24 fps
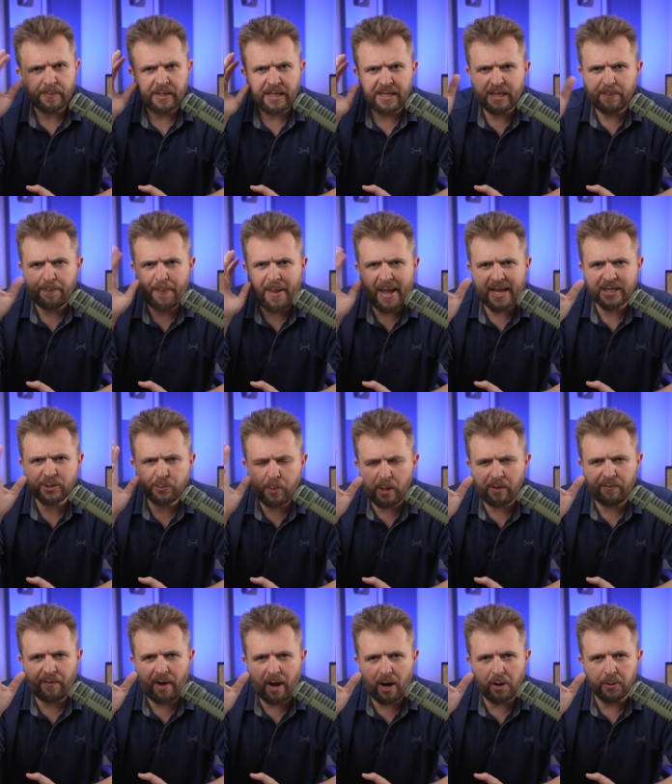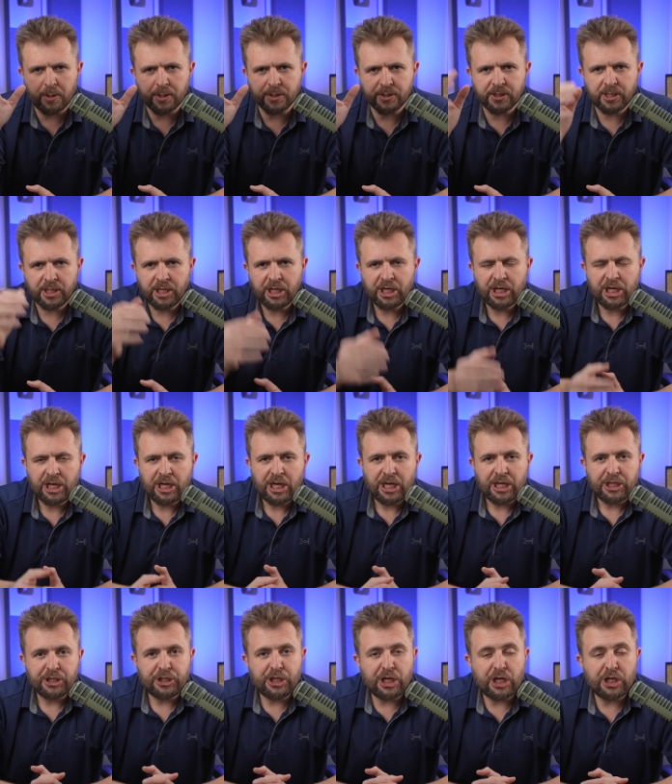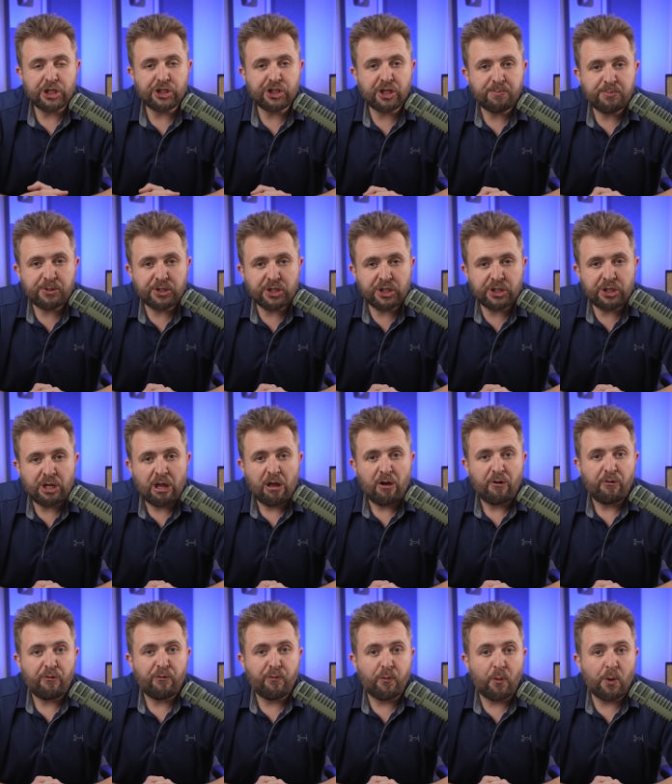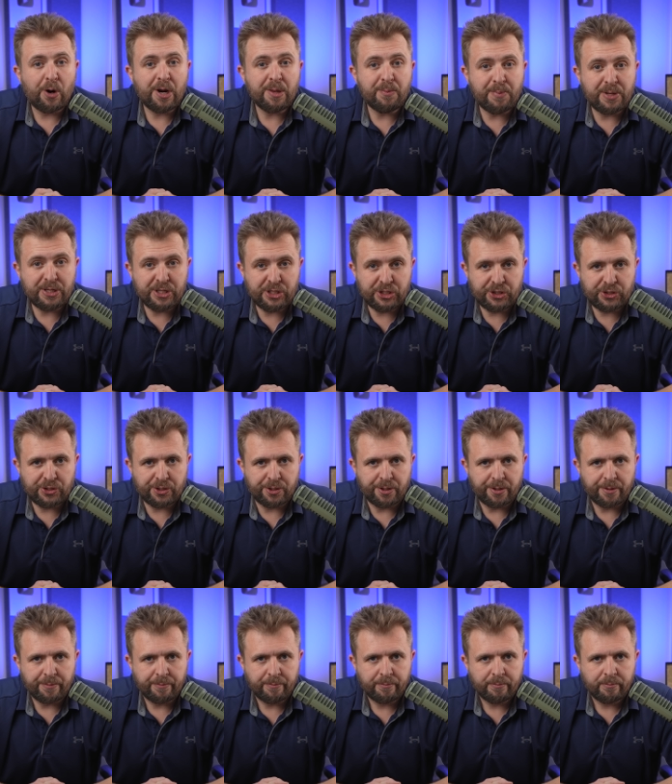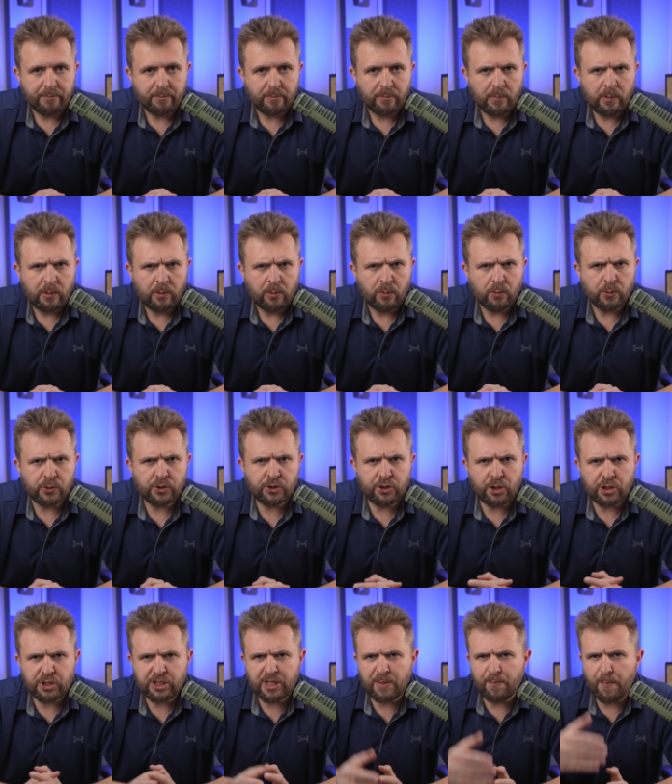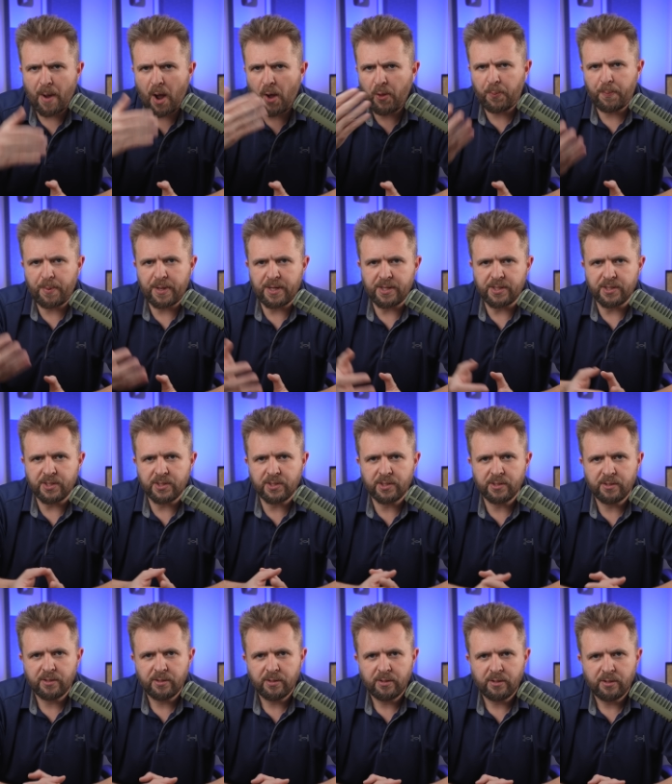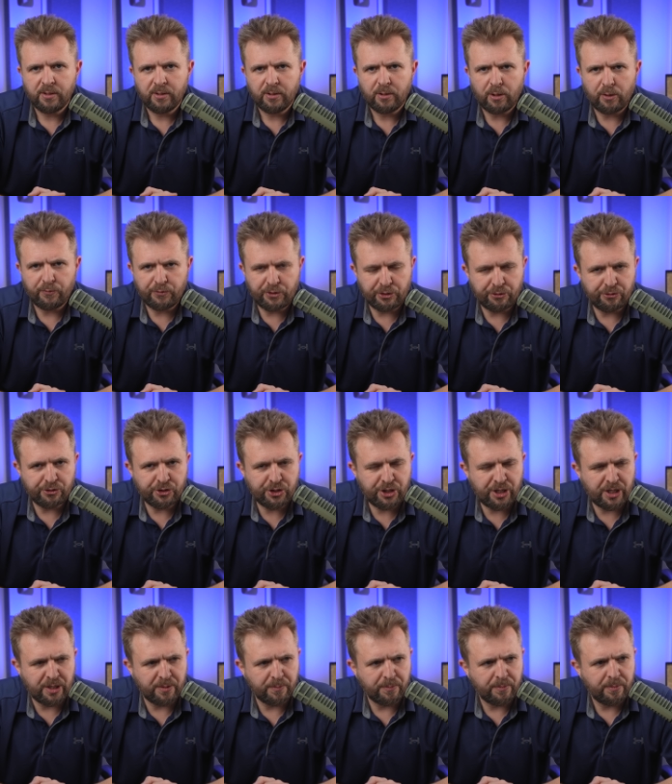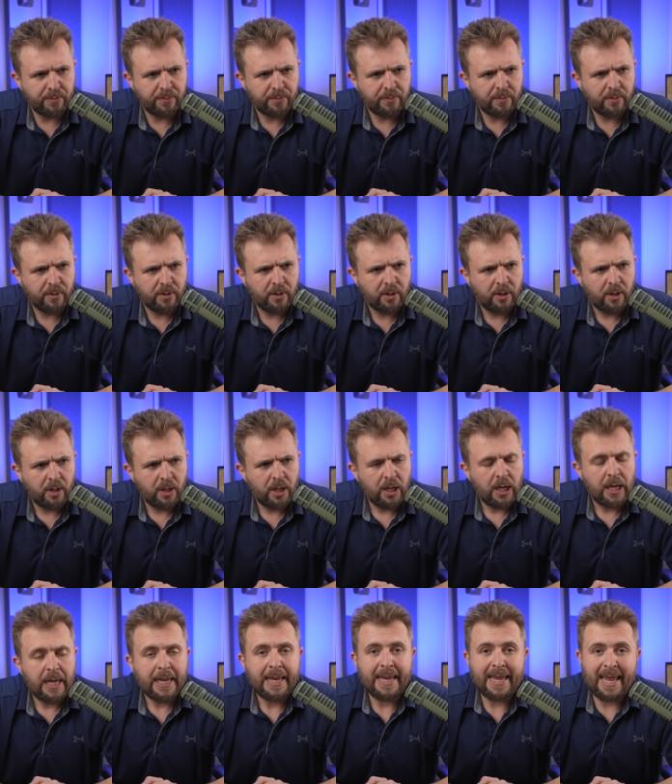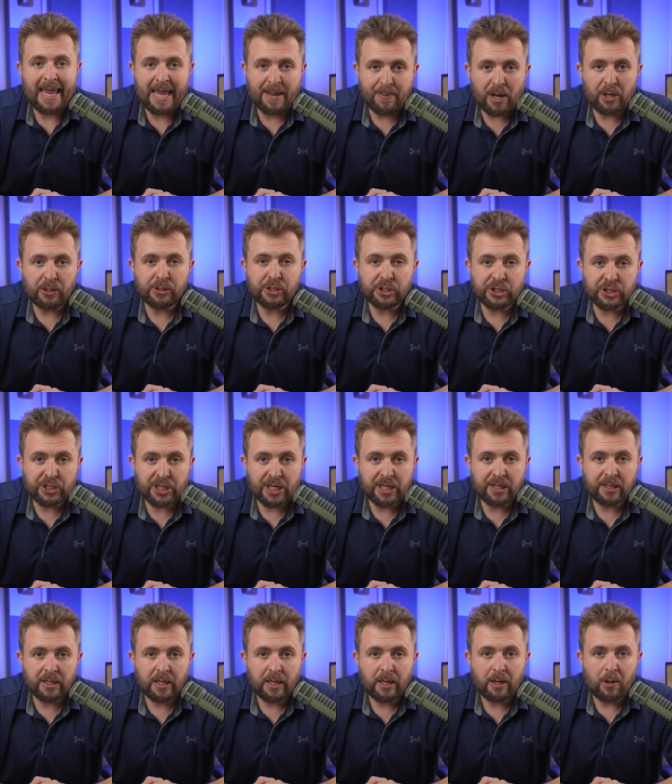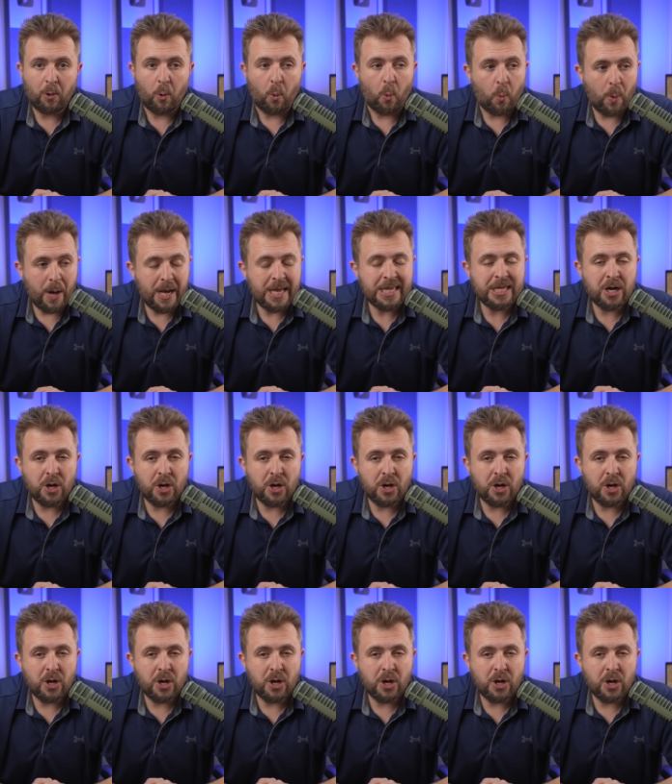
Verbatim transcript: In the past 12 hours, the Egyptian foreign minister, who's just the mouthpiece of the regime, came out and said, We